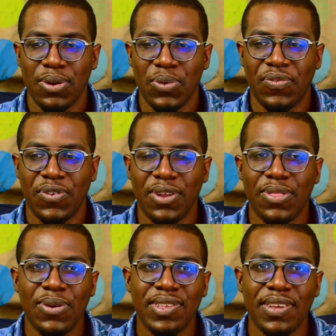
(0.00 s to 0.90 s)
for
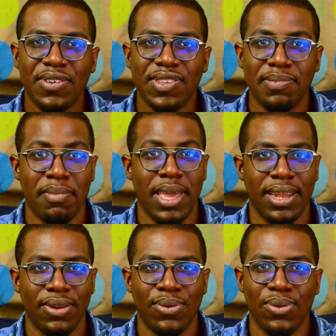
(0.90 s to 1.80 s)
those of us
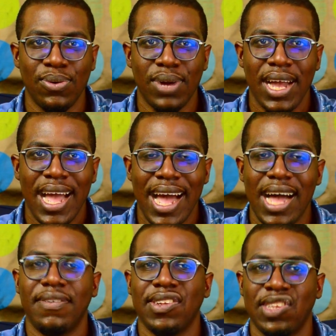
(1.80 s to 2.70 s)
men who
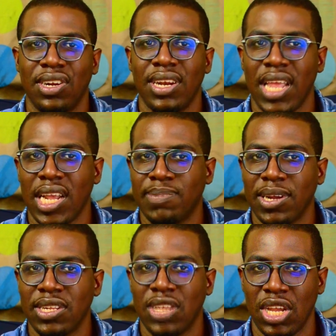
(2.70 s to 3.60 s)
have a certain
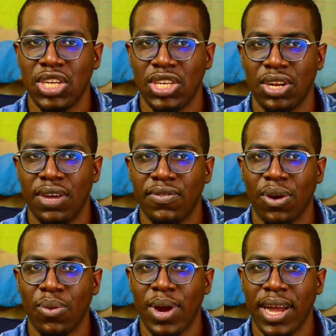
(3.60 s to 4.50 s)
expectation of our
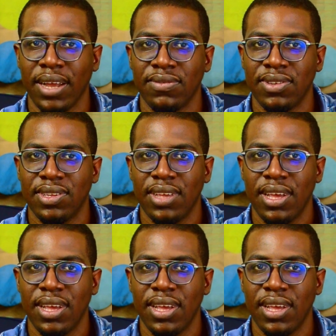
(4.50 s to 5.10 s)
wives